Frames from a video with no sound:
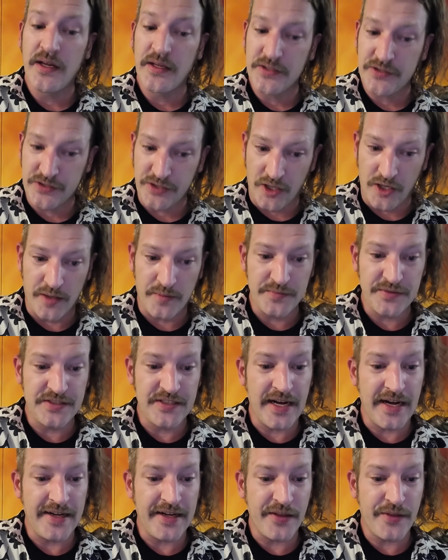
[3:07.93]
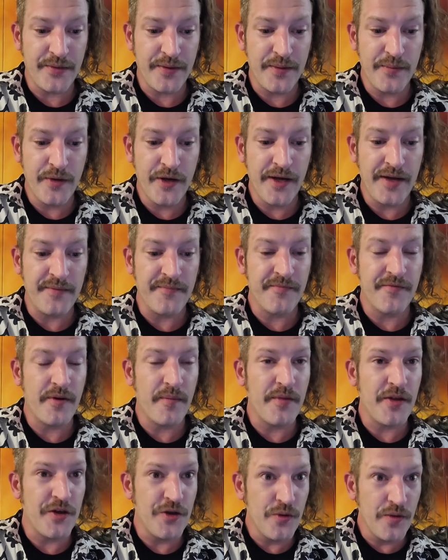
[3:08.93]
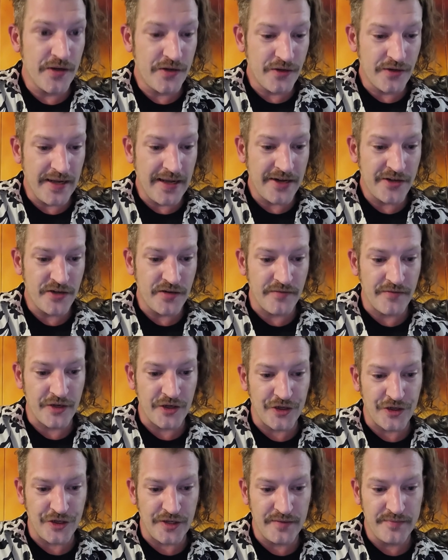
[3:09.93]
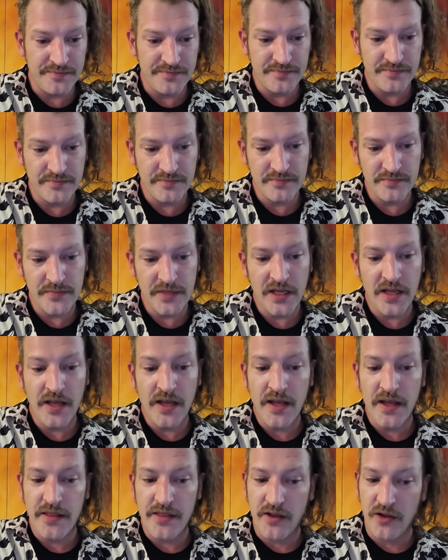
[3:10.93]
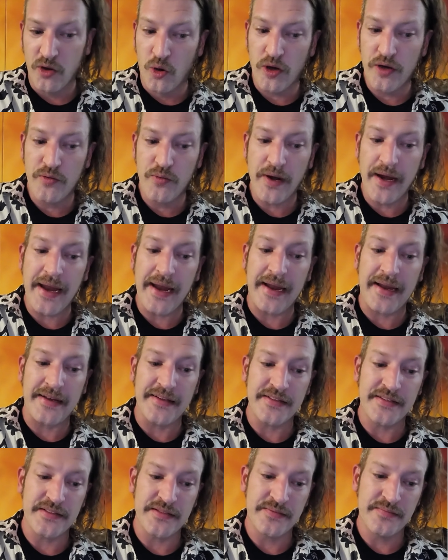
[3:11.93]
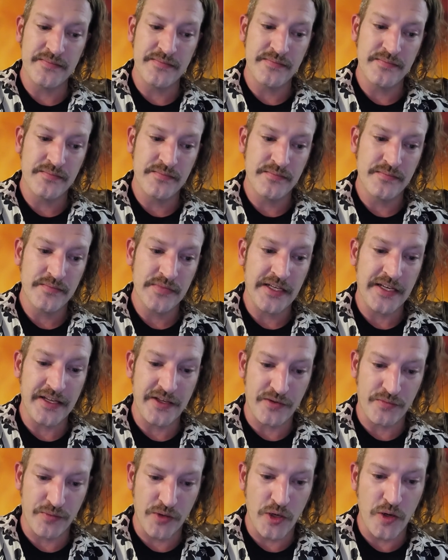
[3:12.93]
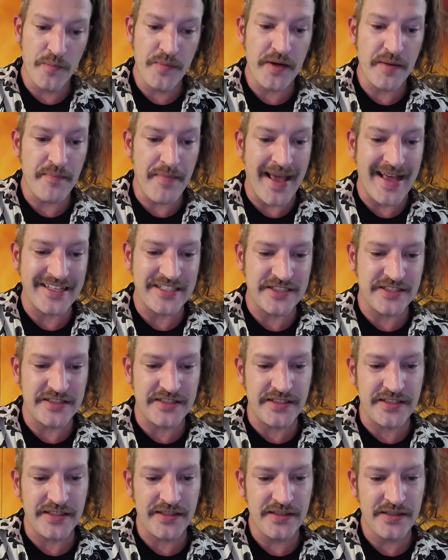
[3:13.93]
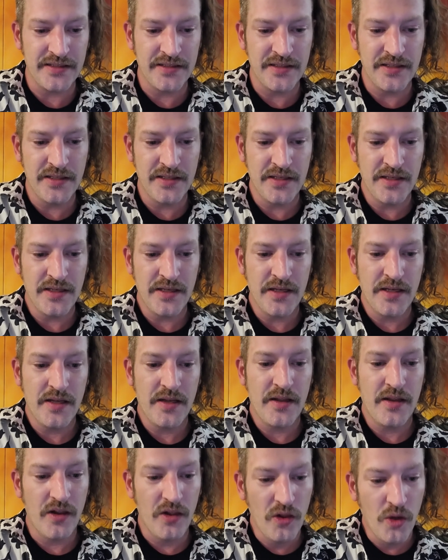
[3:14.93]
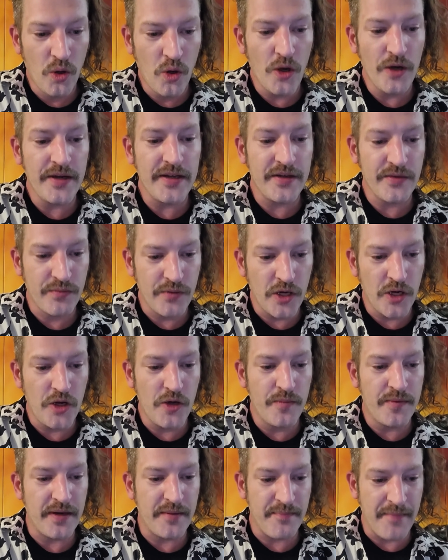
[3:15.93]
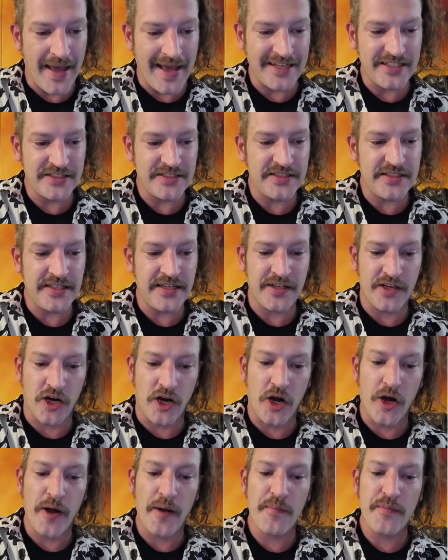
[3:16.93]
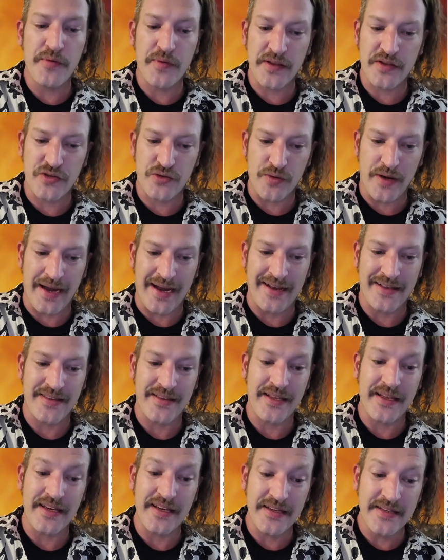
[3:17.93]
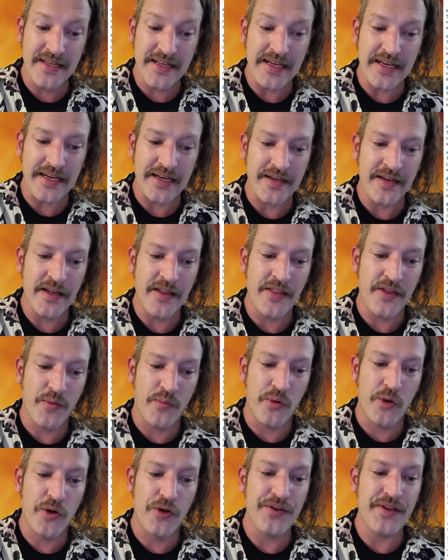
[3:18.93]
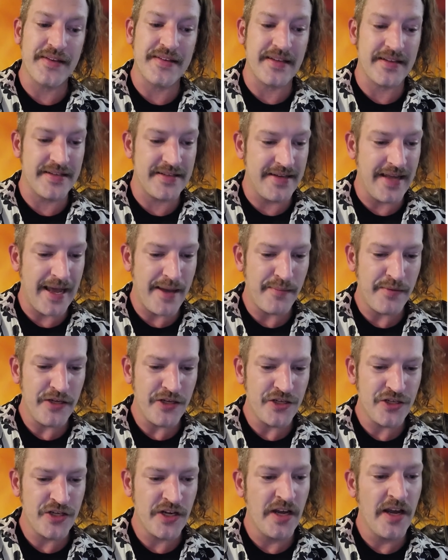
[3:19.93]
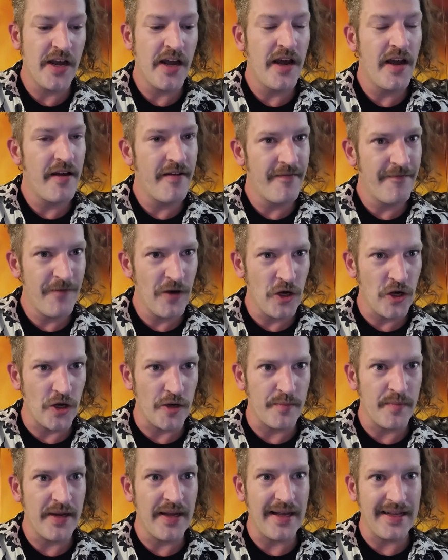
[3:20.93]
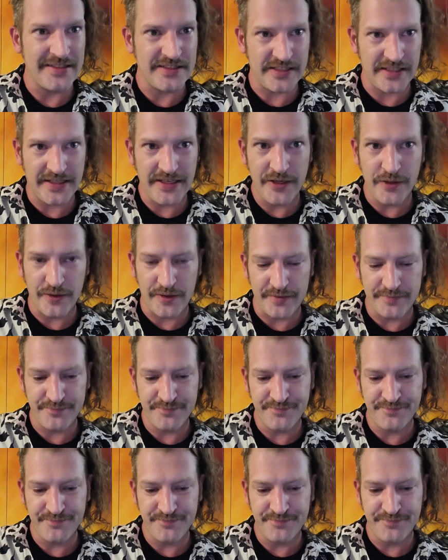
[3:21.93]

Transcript: Psalms 93:1 from the New International Version. The Lord reigns. He is robed in majesty. The Lord is robed in majesty and armed with strength. Indeed, the world is established, firm, and secure.